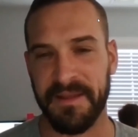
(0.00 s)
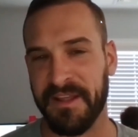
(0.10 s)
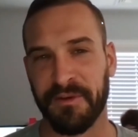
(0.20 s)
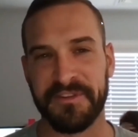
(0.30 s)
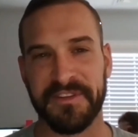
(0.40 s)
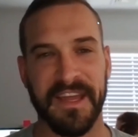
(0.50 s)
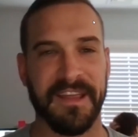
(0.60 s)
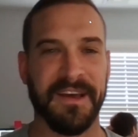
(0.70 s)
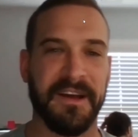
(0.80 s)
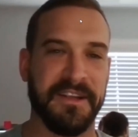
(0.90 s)
It looks
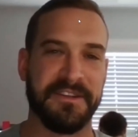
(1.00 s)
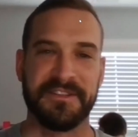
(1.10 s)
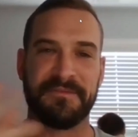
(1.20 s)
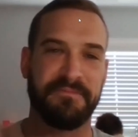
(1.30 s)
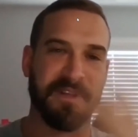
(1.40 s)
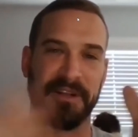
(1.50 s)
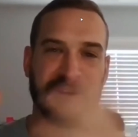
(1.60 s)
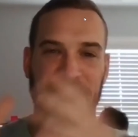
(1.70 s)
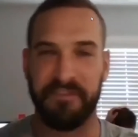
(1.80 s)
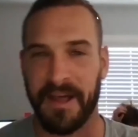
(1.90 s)
like you just
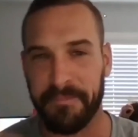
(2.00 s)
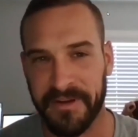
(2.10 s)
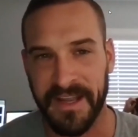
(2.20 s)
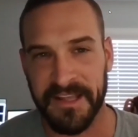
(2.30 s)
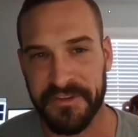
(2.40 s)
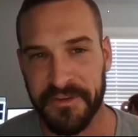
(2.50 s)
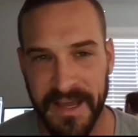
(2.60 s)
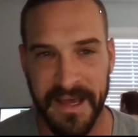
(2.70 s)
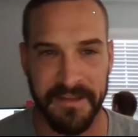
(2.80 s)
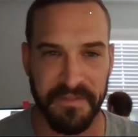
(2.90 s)
flop your hands
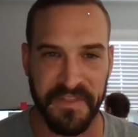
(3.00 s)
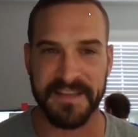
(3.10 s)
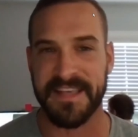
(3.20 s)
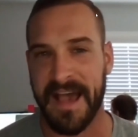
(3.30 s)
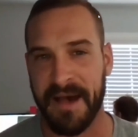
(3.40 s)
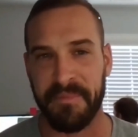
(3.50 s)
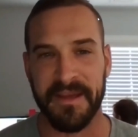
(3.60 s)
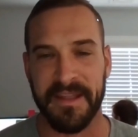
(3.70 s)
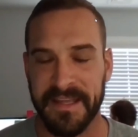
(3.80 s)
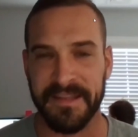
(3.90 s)
around and things happen,